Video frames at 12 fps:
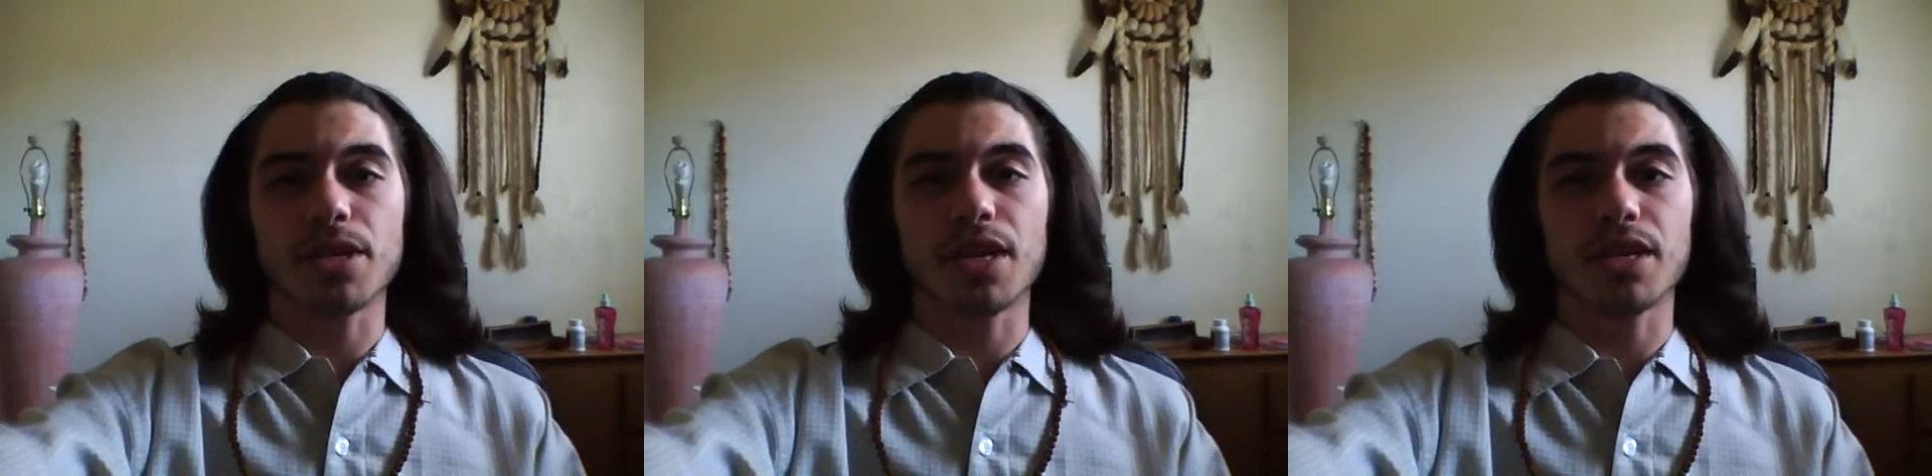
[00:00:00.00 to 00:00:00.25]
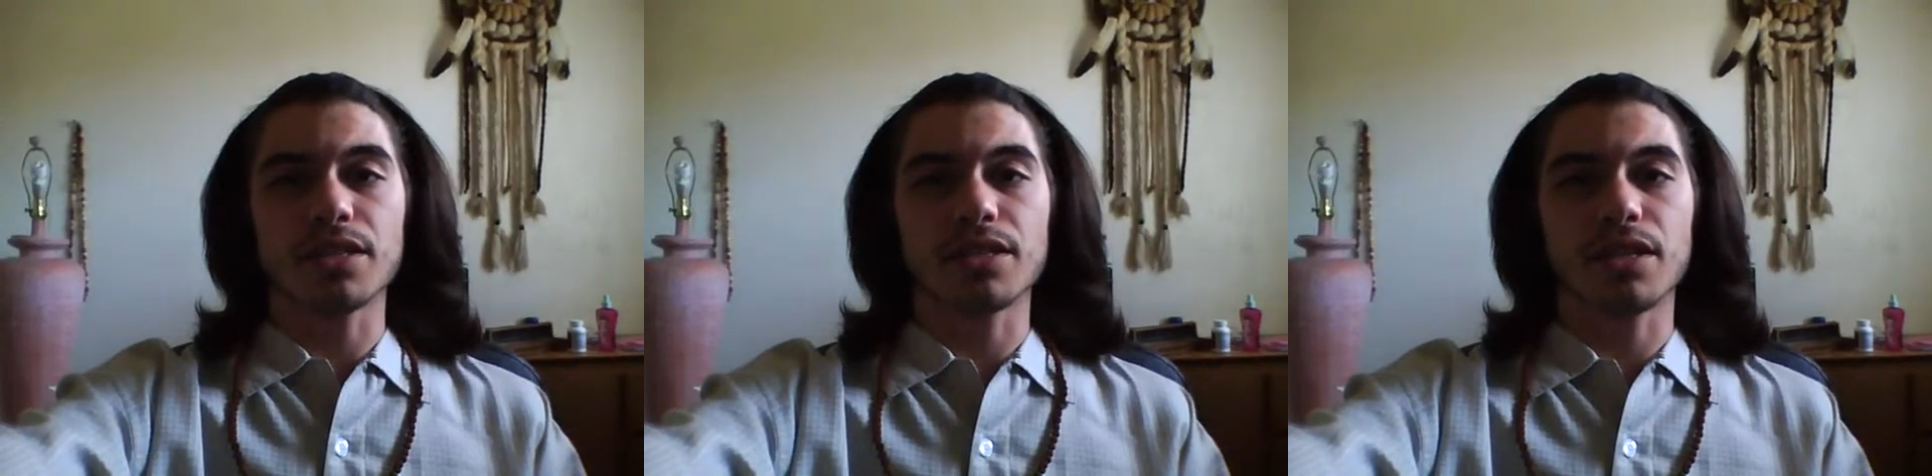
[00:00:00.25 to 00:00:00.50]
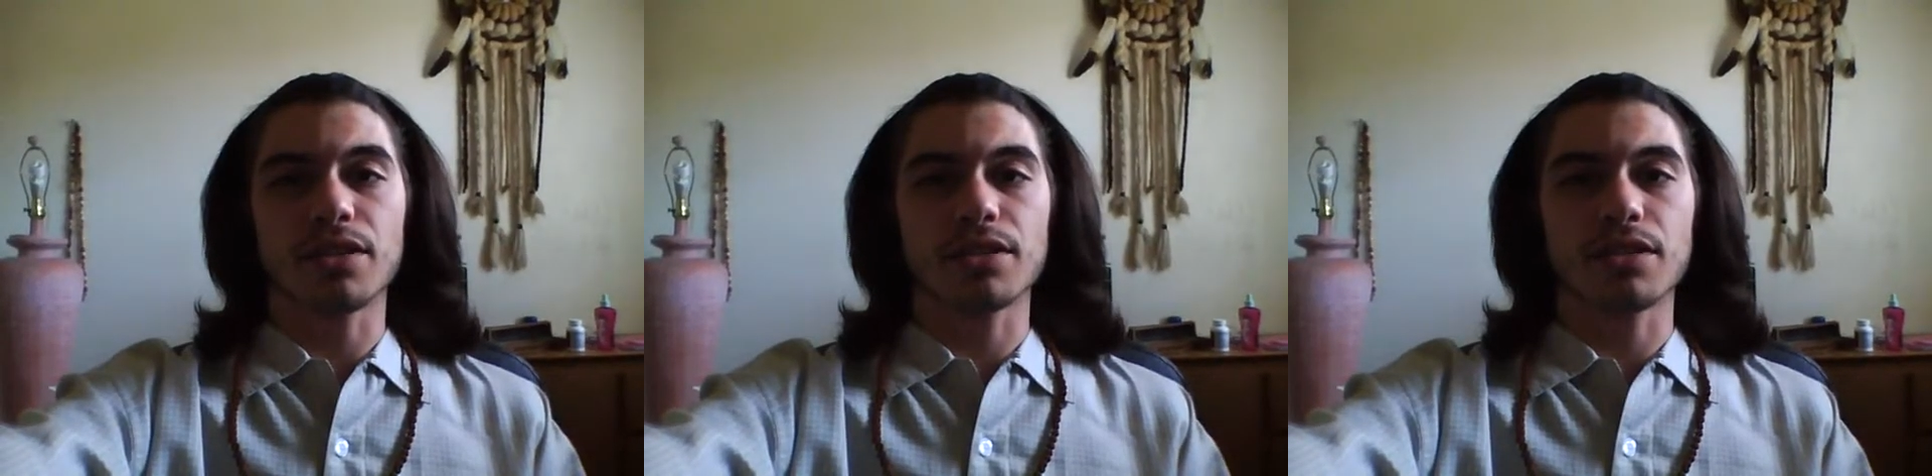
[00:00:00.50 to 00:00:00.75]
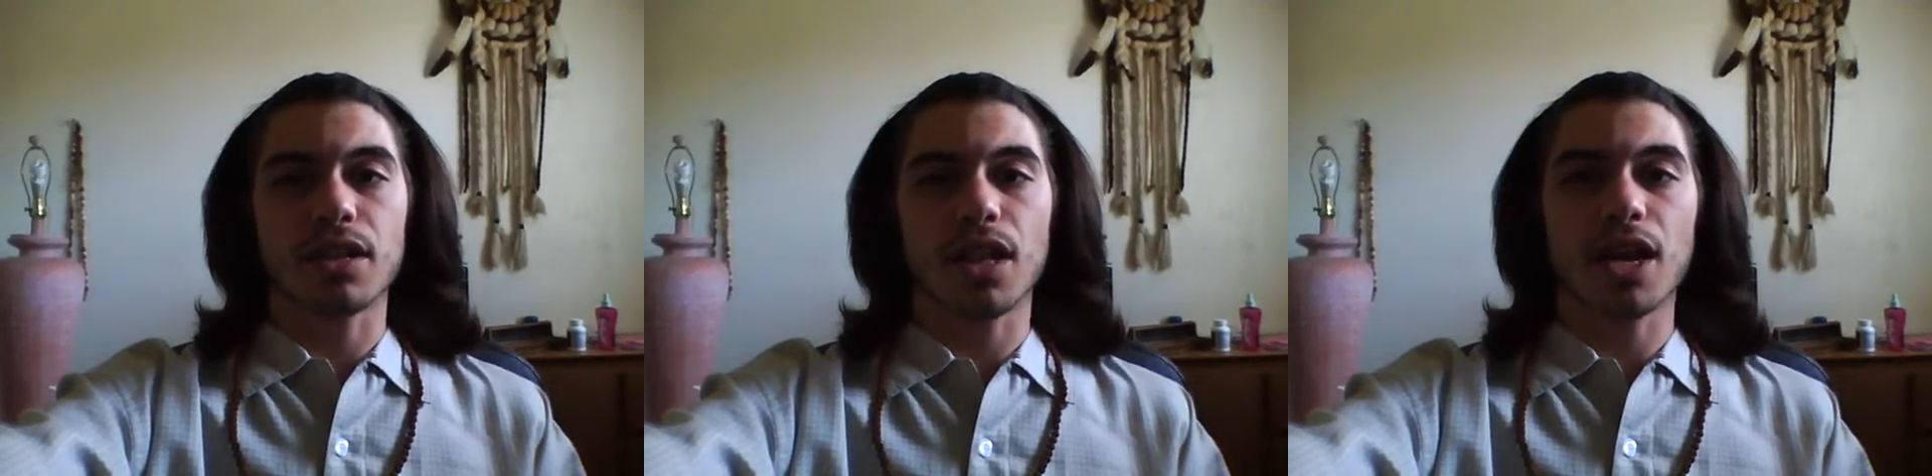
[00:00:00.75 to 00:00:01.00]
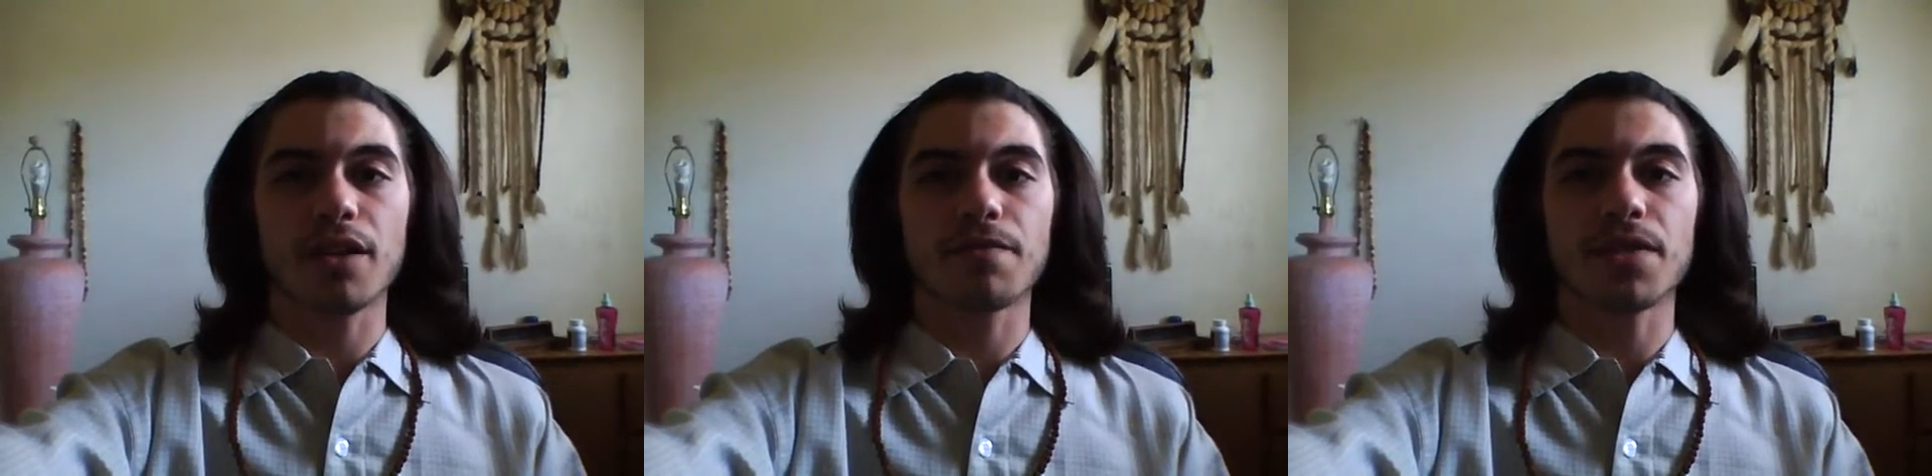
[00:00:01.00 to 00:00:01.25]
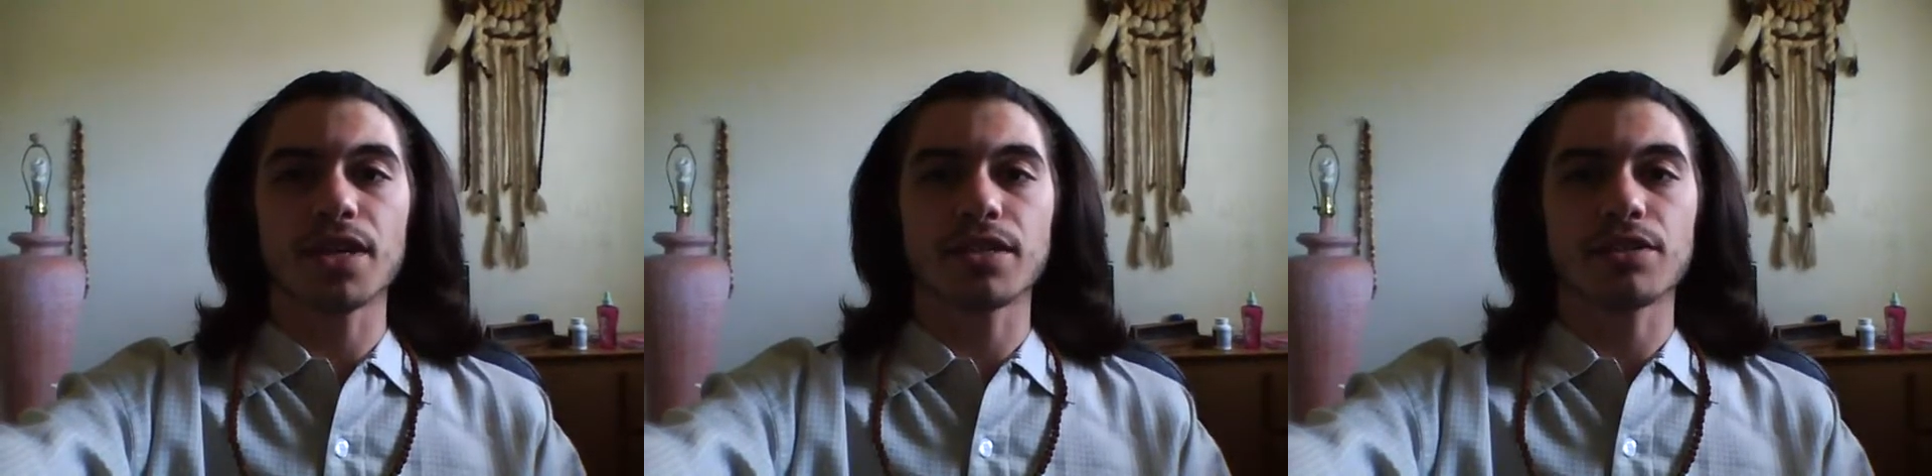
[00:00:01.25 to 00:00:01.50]
because there's a lot
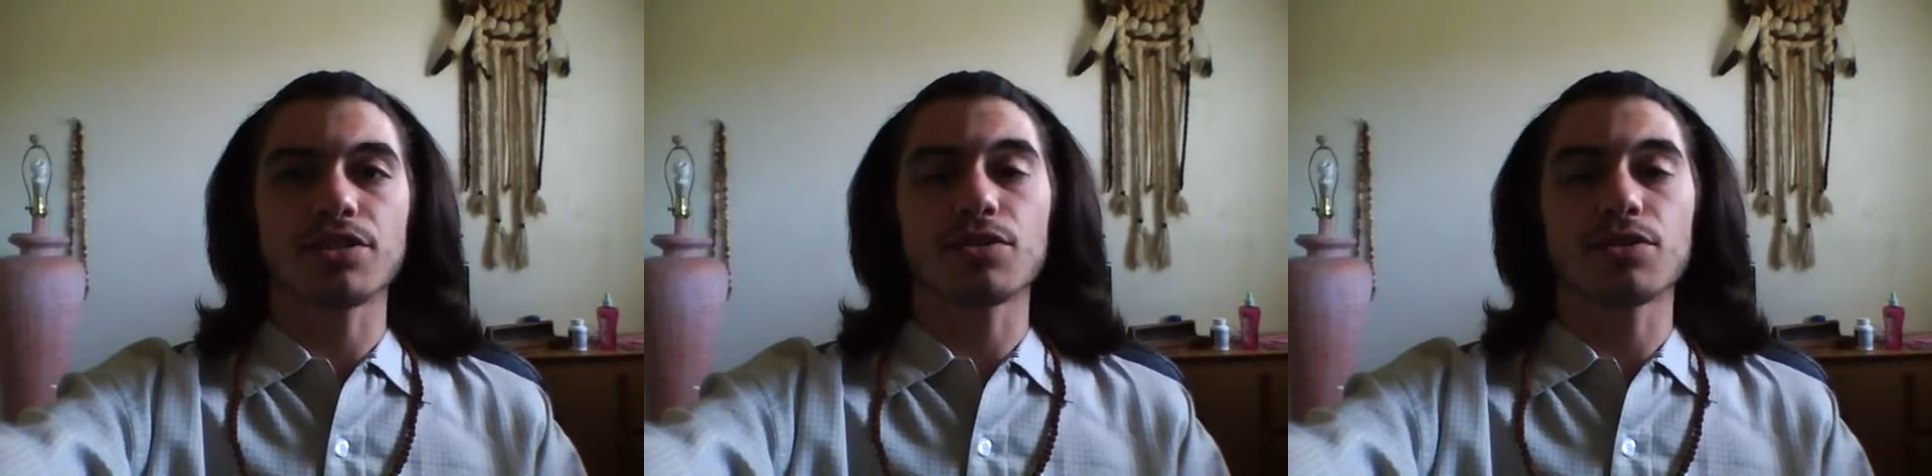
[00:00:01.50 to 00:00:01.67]
of things